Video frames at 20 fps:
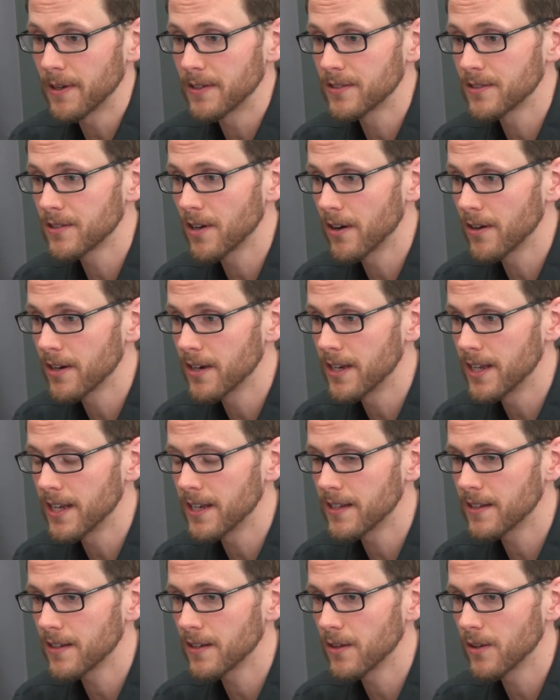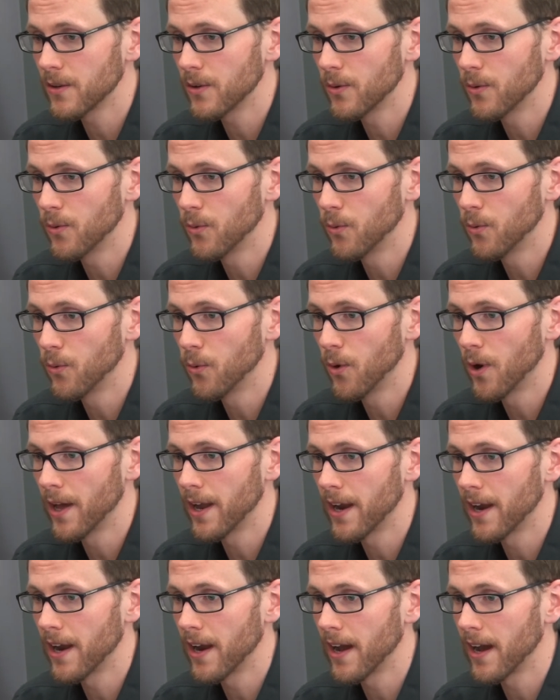I started it
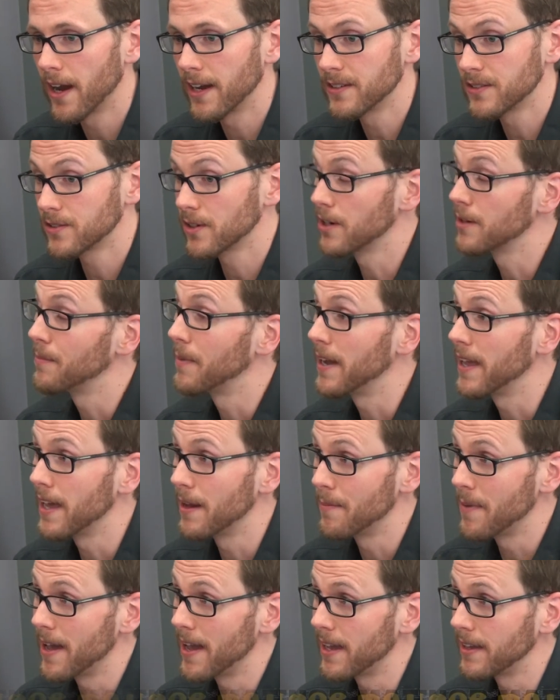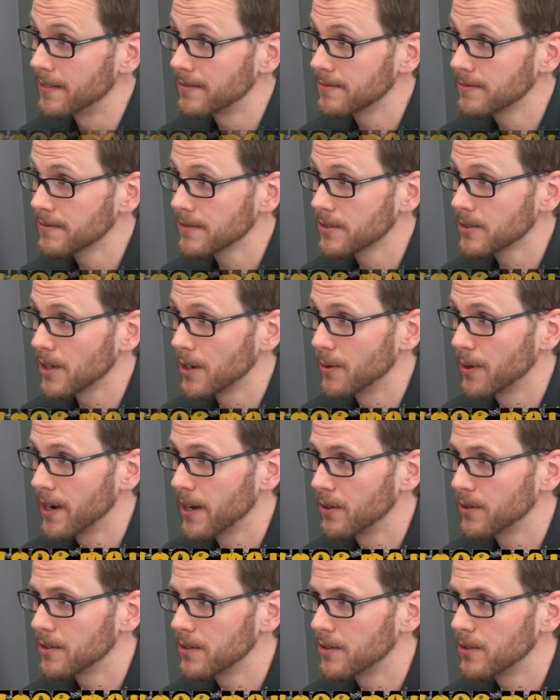when I started my M A. So I went
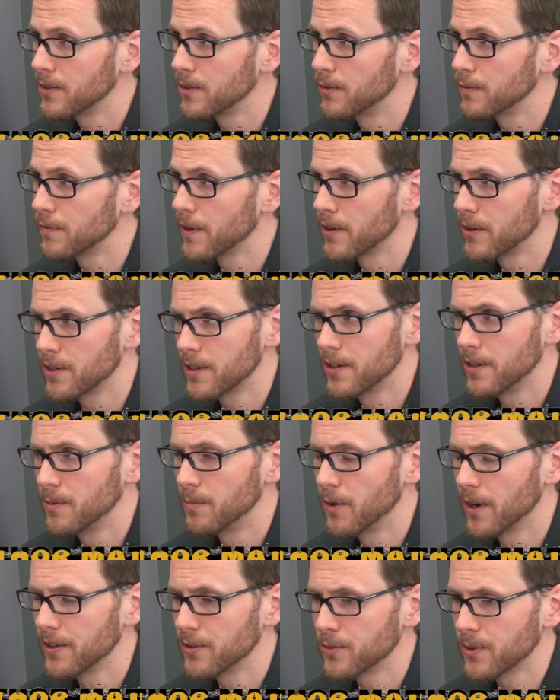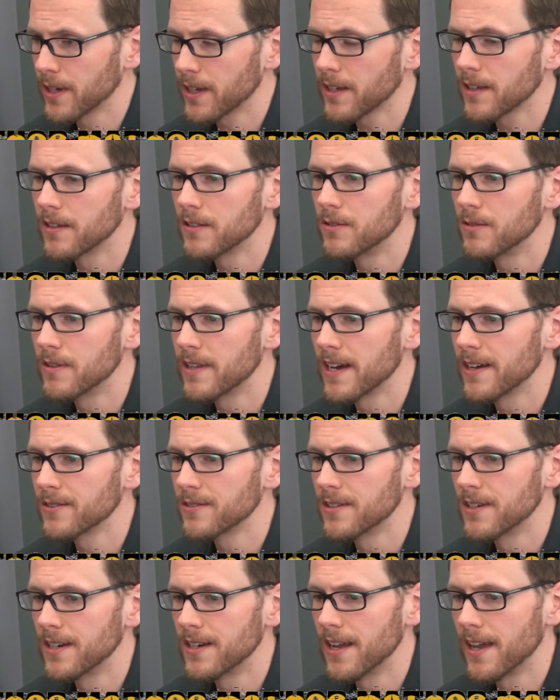out to Fredericton, New Brunswick in two
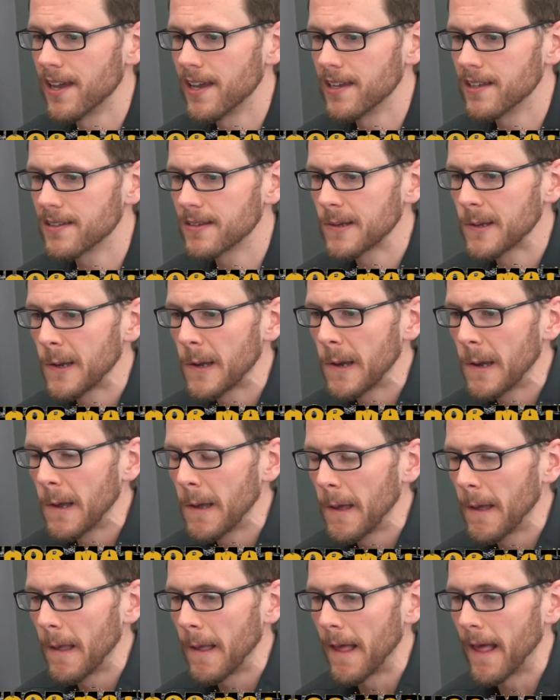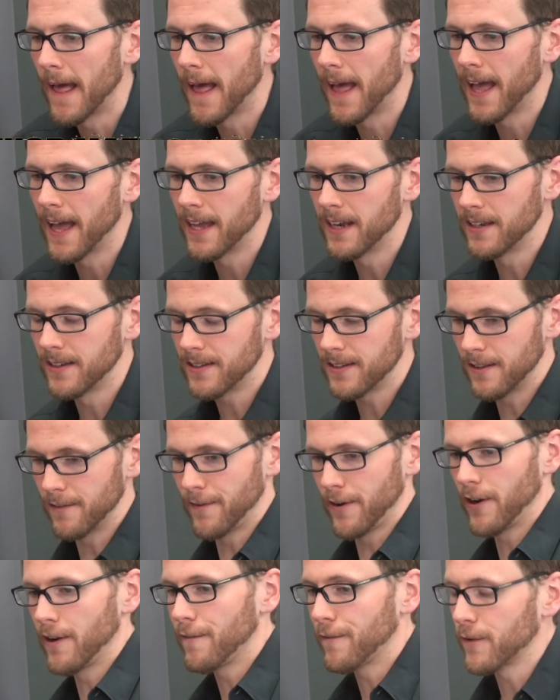thousand eight. And the
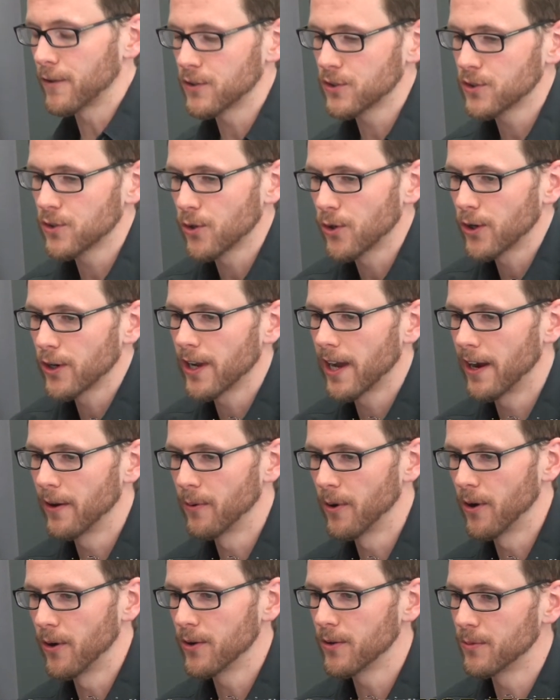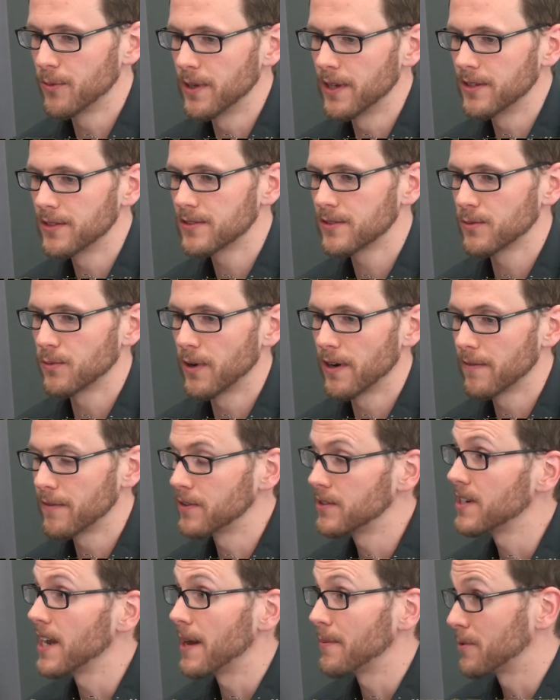very first story I wrote was one of
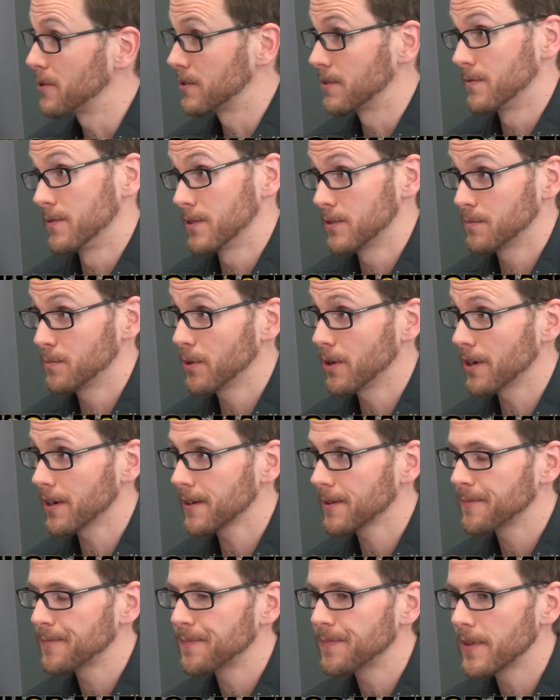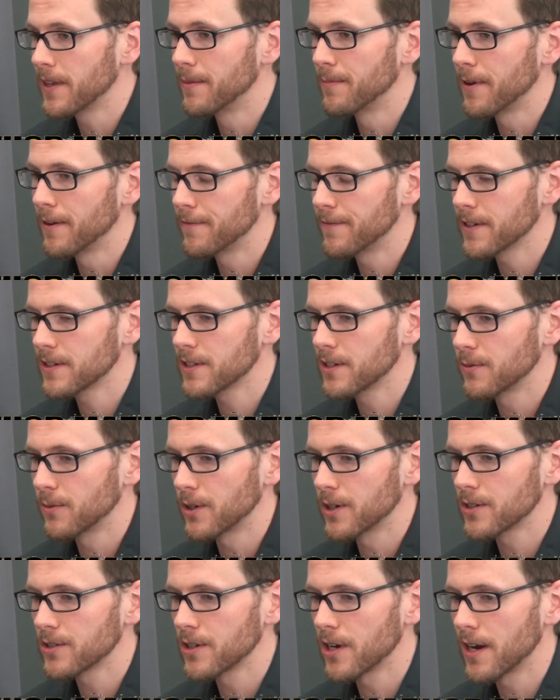the chapters of this book in my fiction
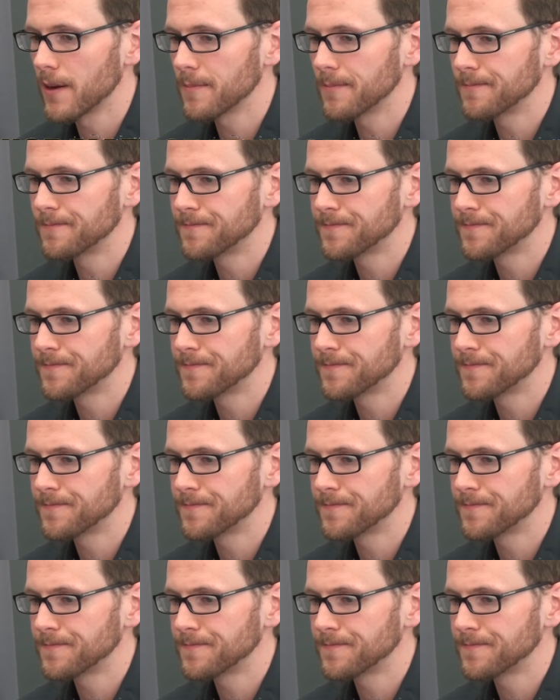workshop.